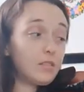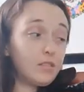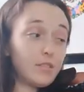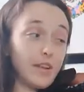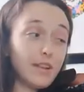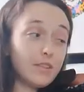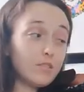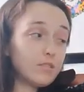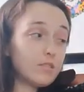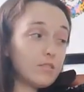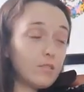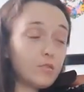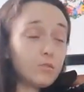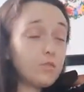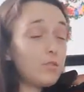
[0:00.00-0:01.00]

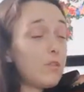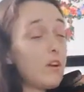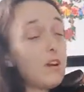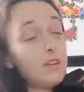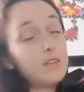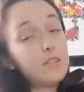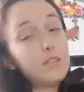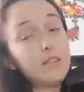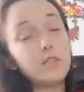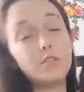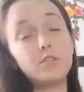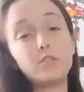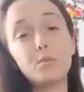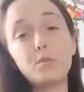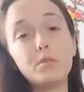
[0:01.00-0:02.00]
those are honestly the
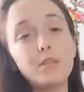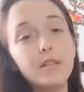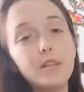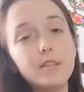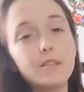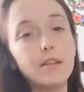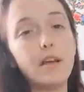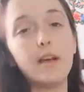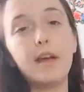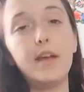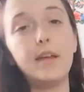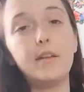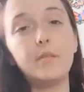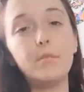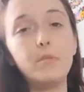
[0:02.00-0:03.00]
two things that
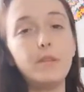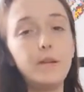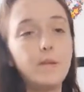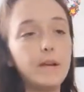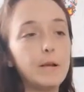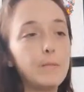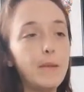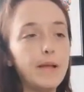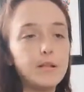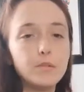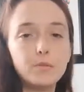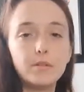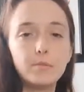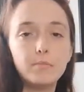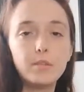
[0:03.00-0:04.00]
I really recommend
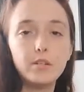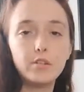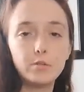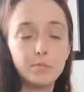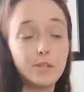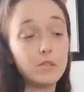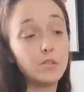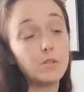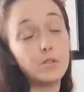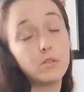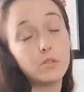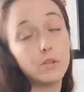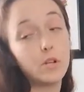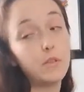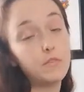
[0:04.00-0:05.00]
when I'm teaching my students
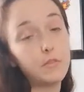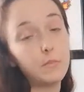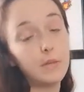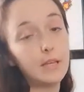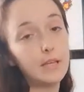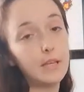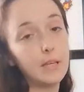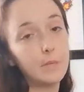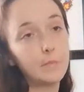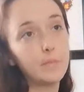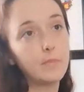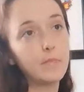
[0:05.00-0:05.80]
to curve their pinky.